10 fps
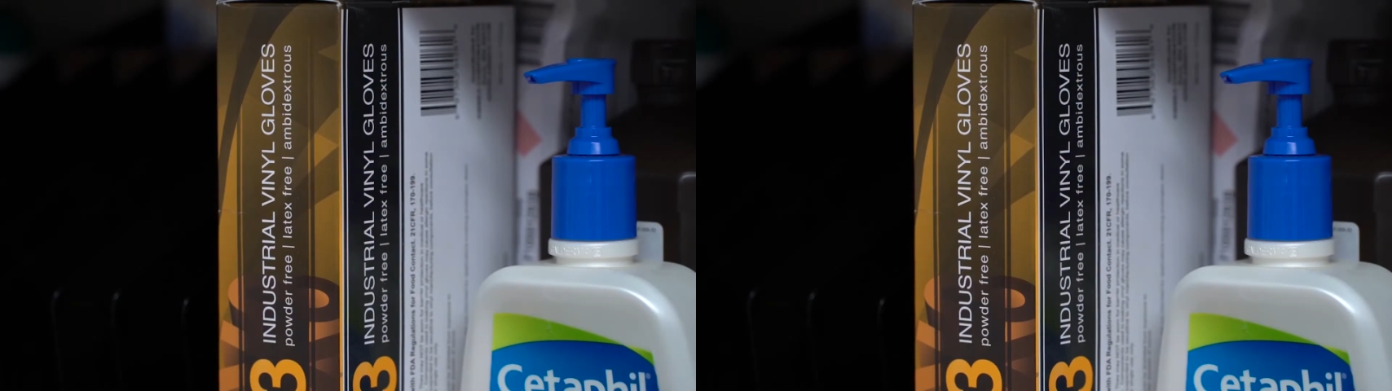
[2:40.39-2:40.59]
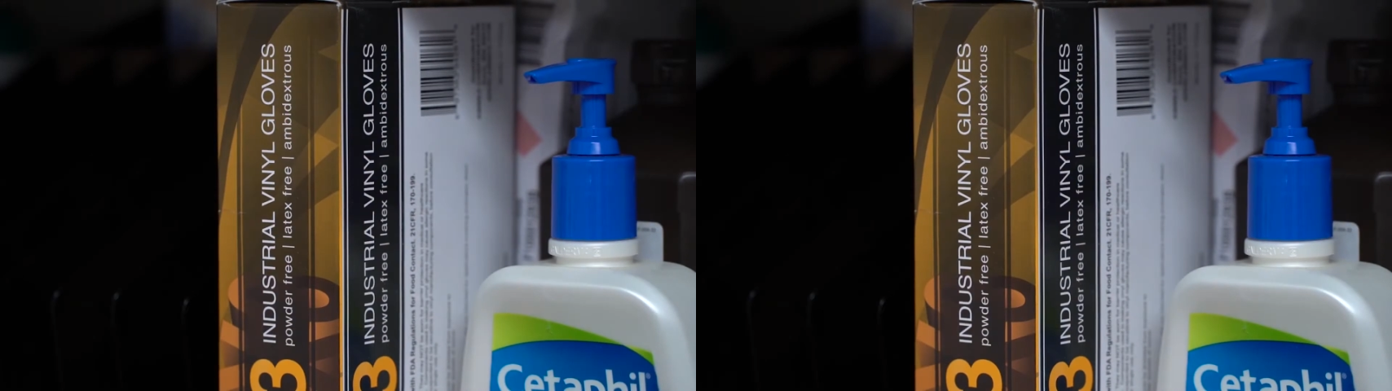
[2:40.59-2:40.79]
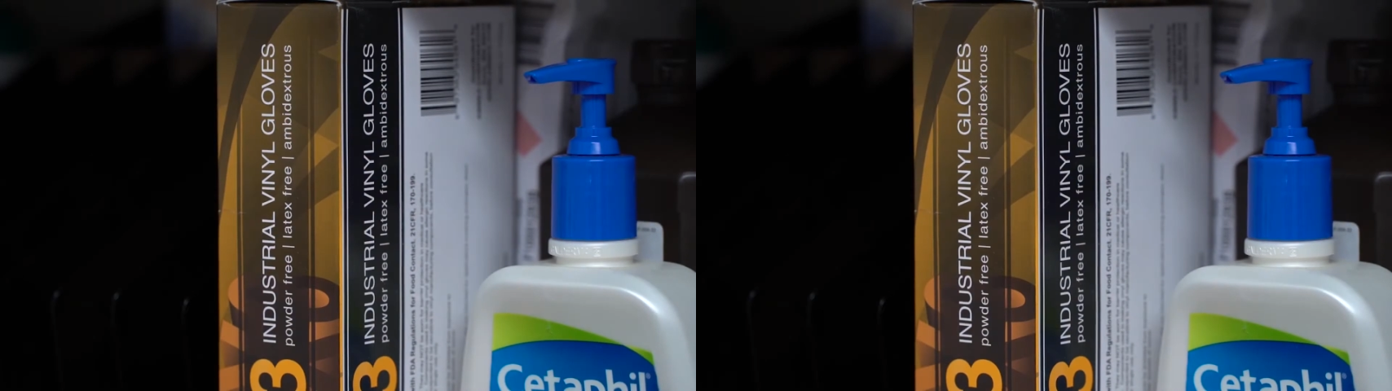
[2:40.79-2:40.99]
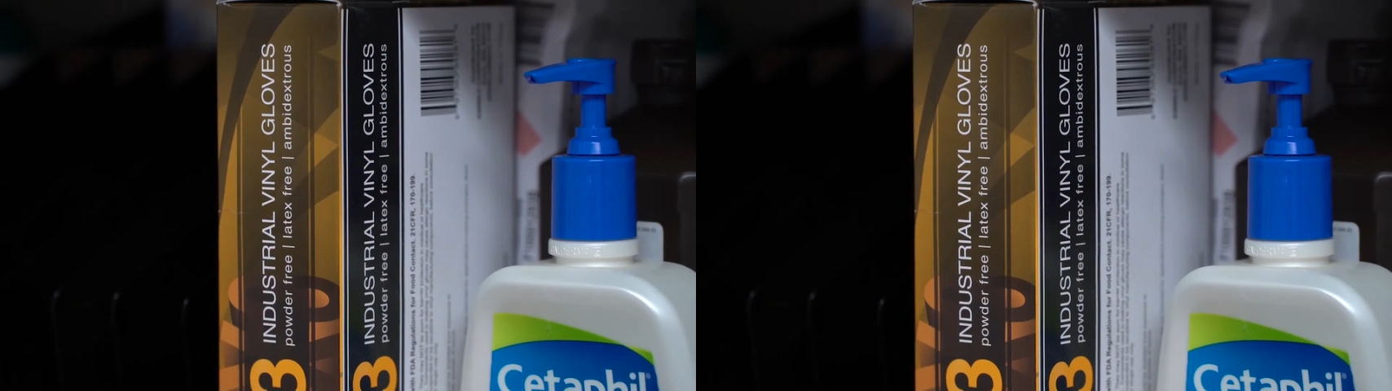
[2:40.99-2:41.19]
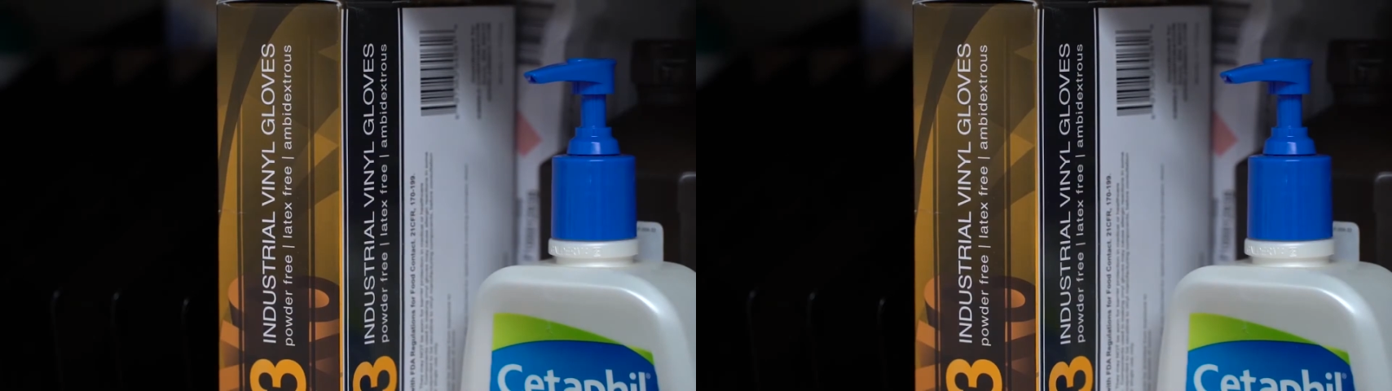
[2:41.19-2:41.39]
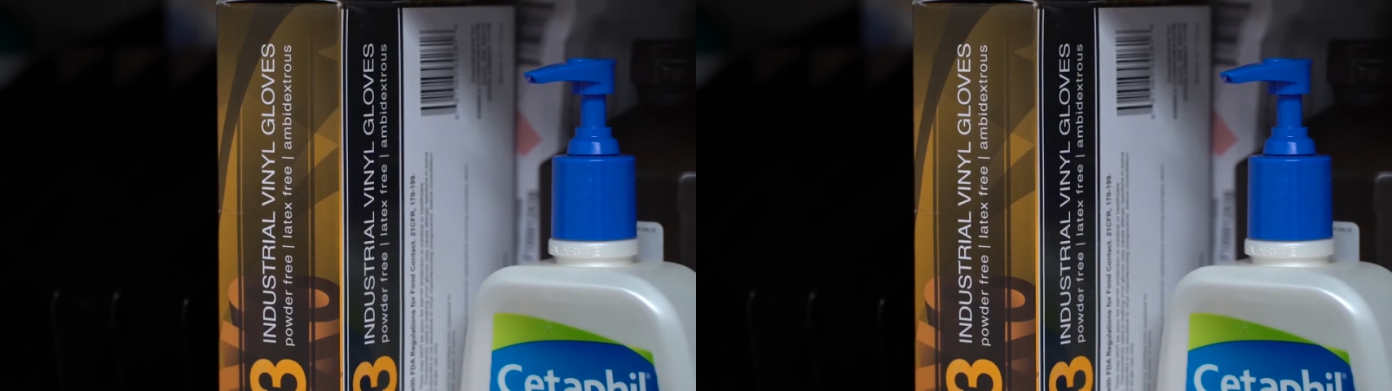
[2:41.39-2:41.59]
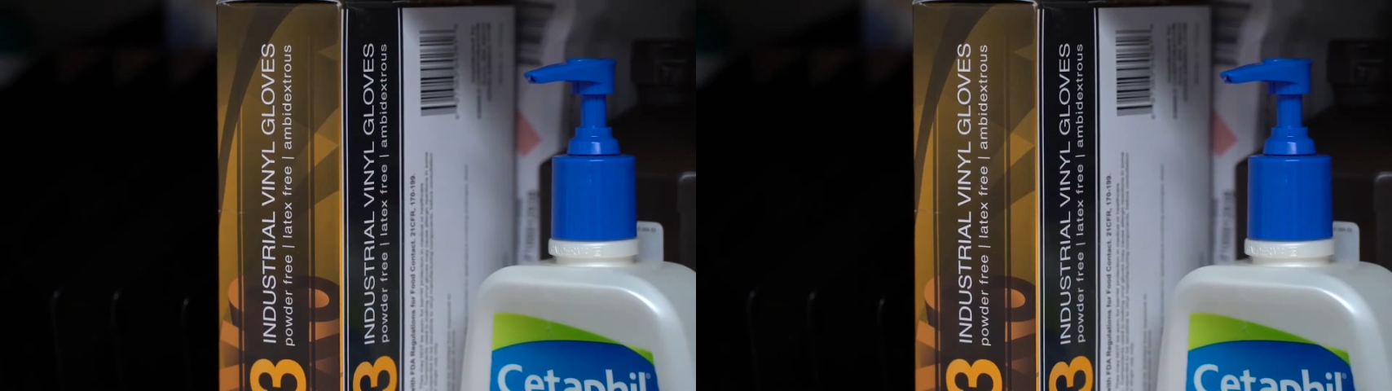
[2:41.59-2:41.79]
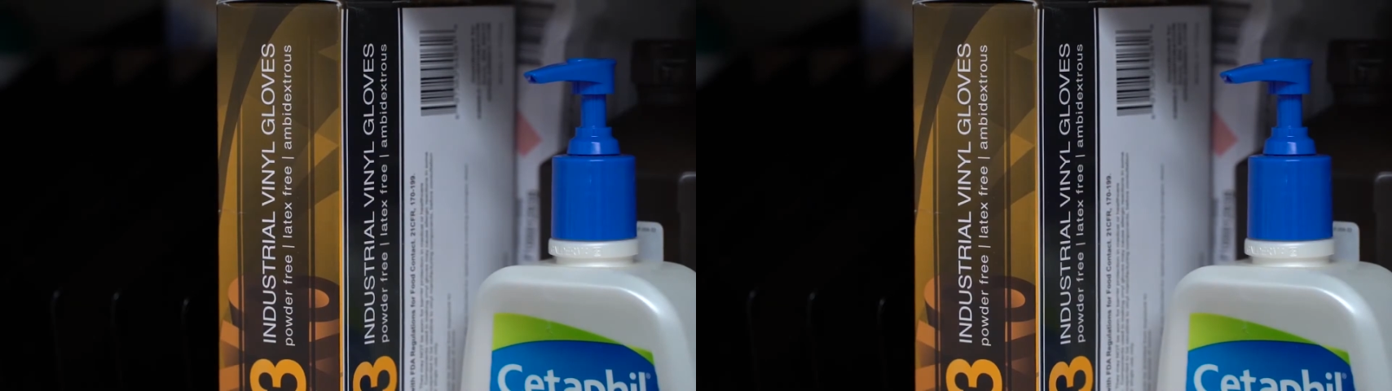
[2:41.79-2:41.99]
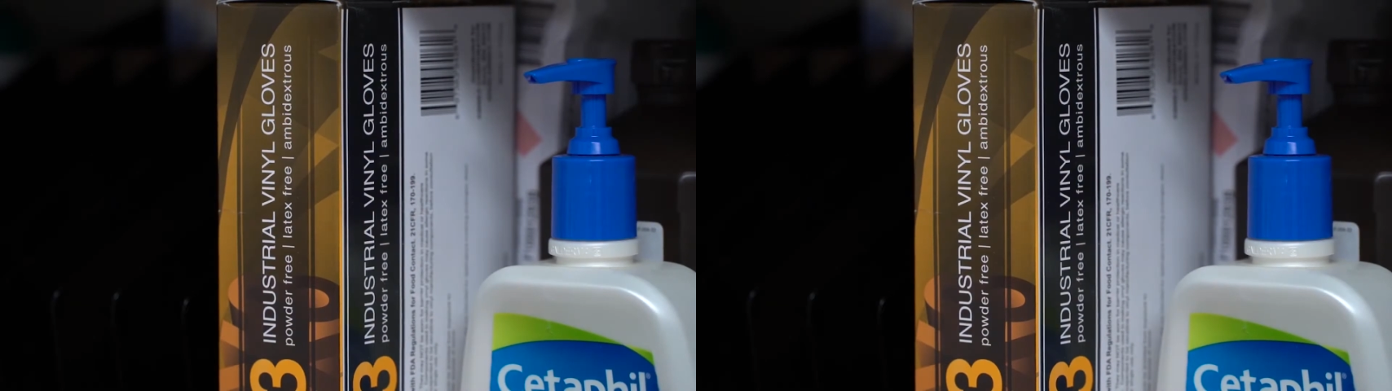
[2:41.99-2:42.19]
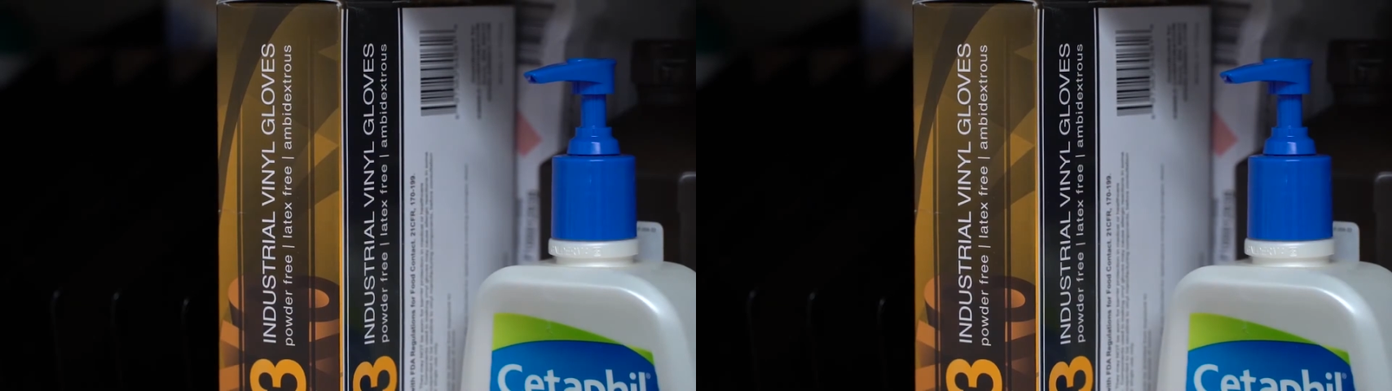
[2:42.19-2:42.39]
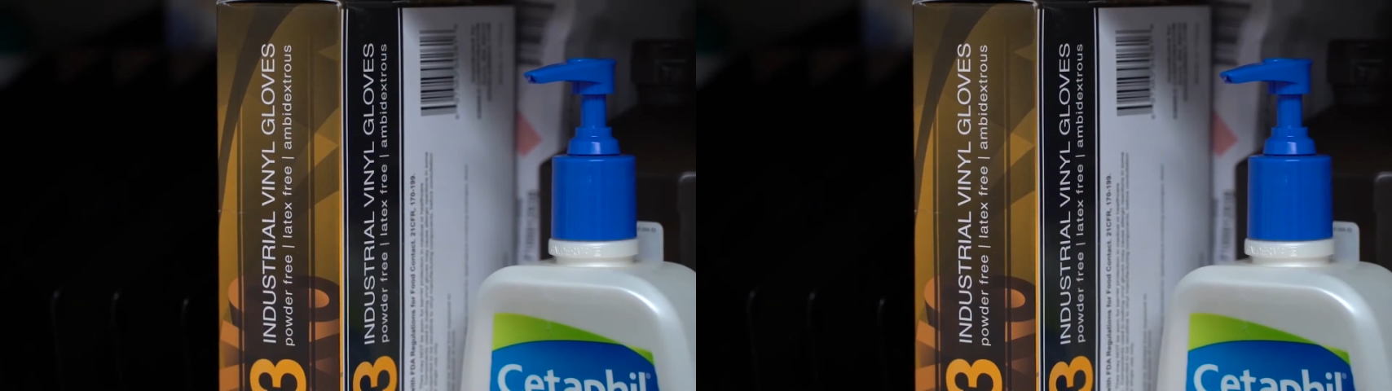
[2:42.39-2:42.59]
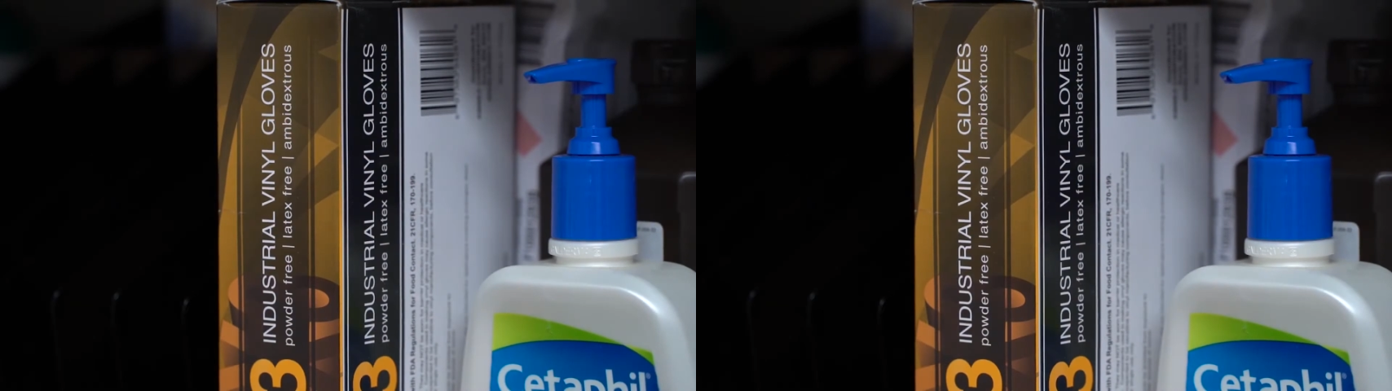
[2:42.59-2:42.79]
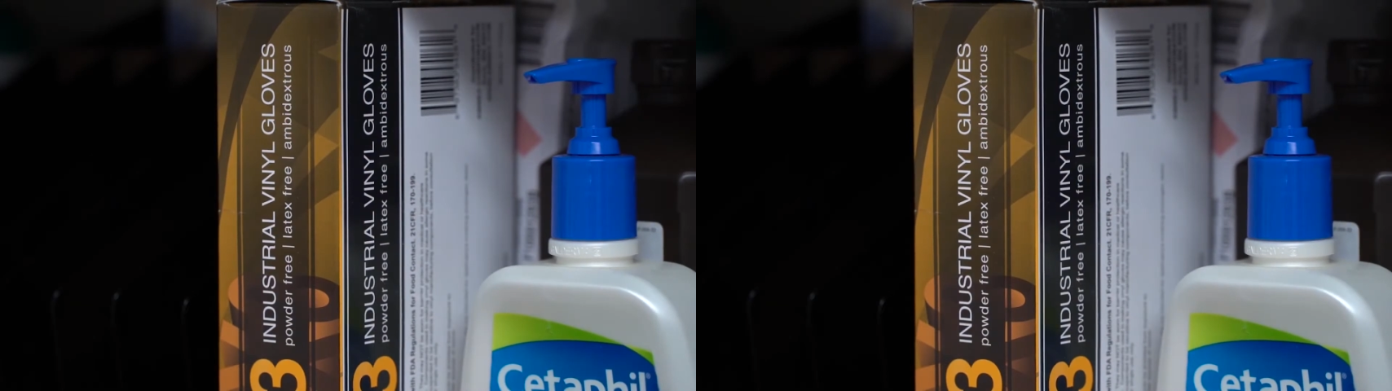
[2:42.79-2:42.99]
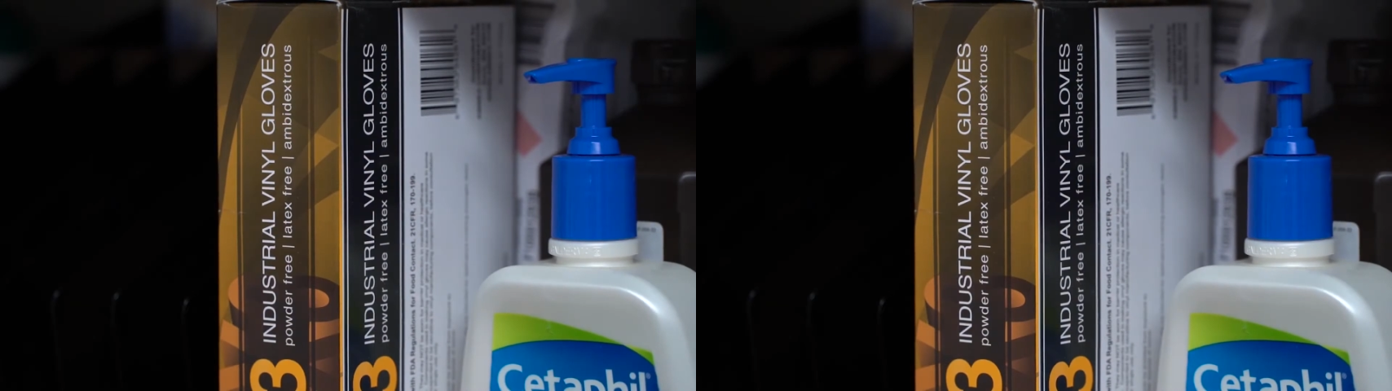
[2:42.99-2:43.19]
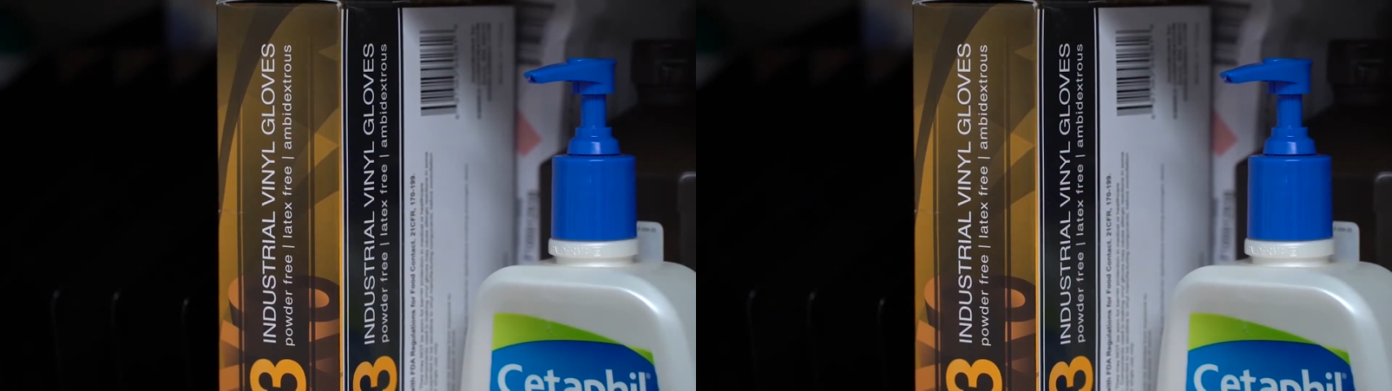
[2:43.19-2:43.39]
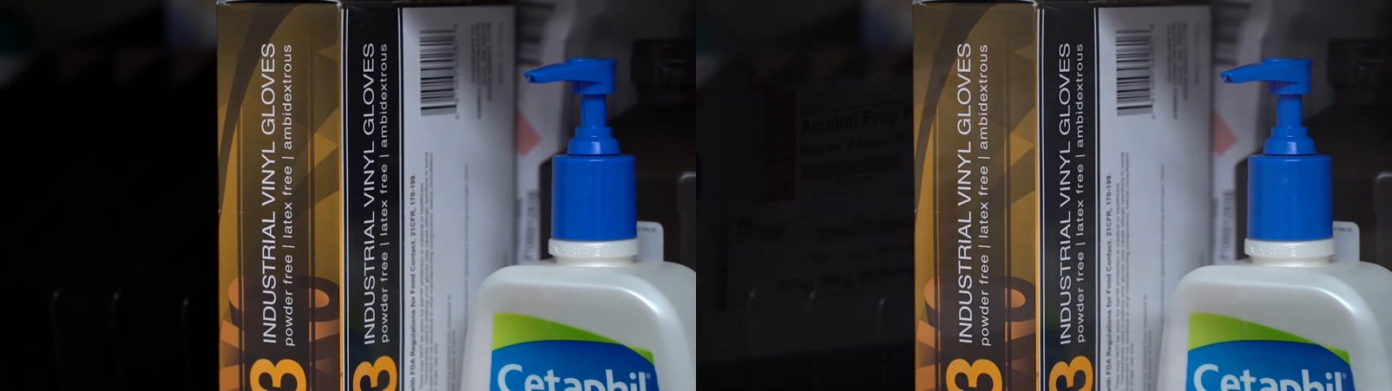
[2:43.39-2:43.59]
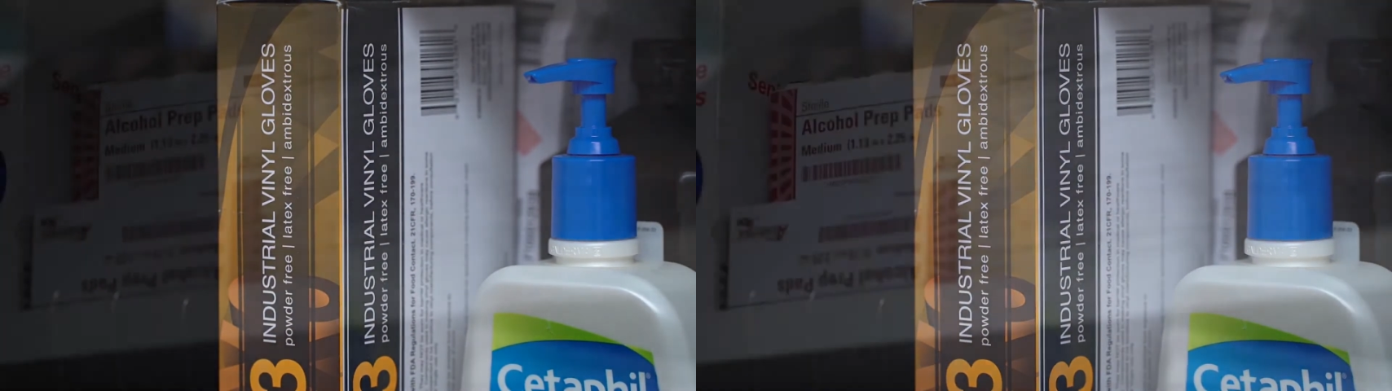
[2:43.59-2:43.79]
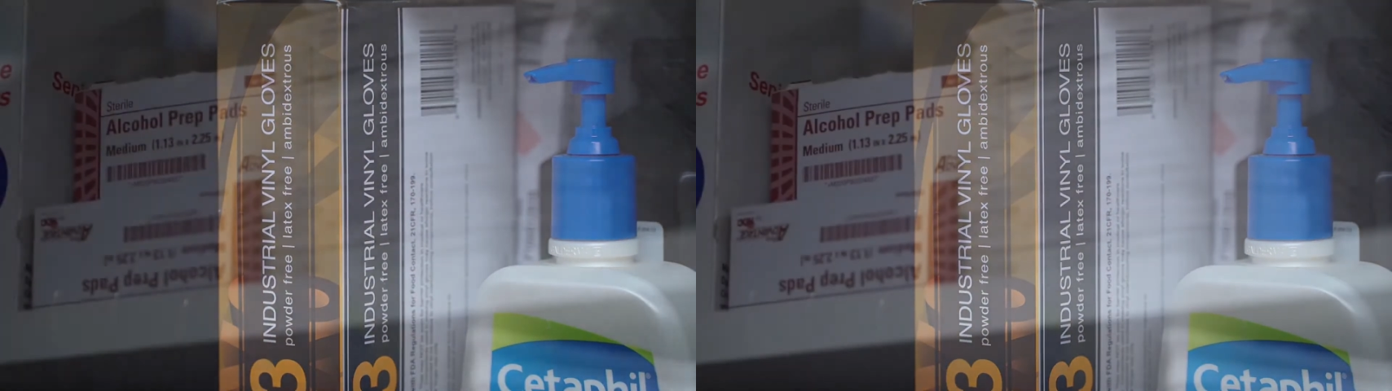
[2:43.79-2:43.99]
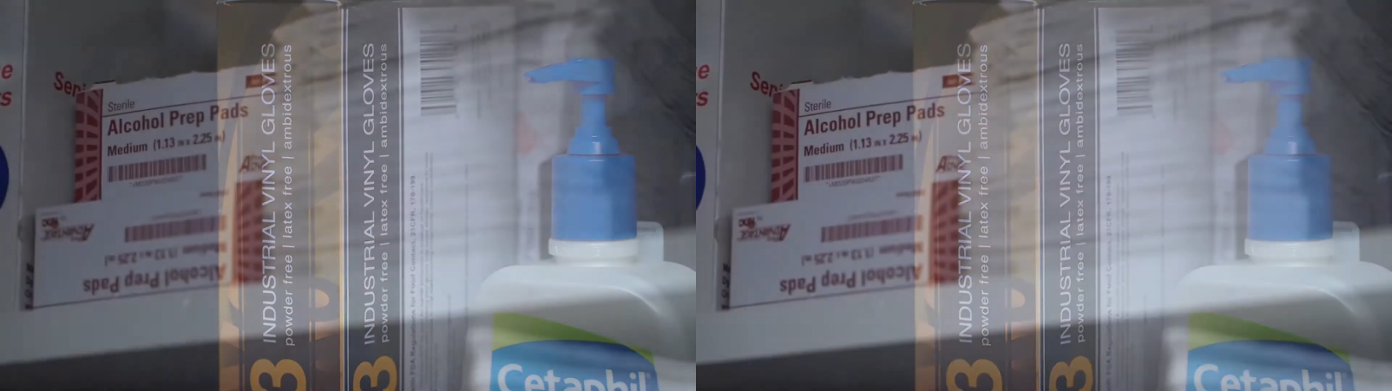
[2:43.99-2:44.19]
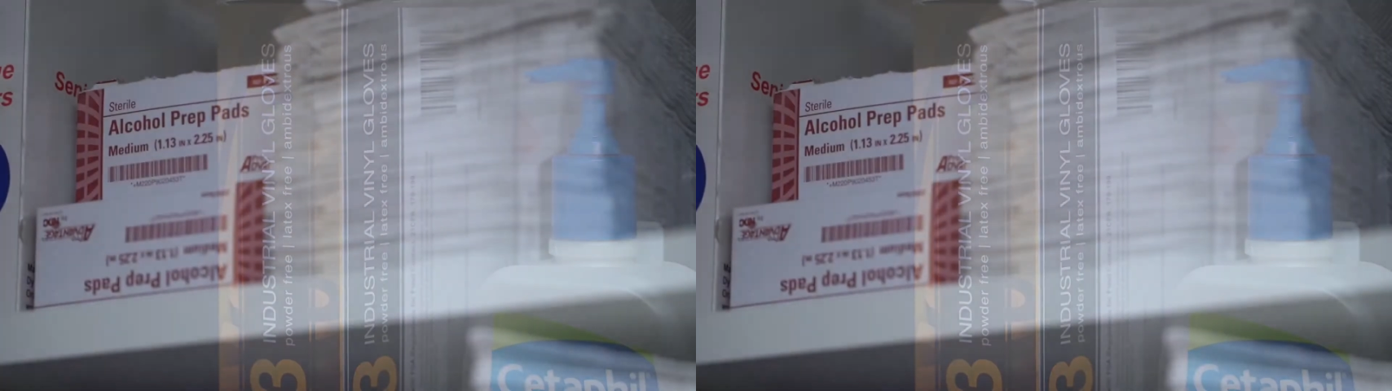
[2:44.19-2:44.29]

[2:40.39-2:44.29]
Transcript: Nobody's mouth can be seen.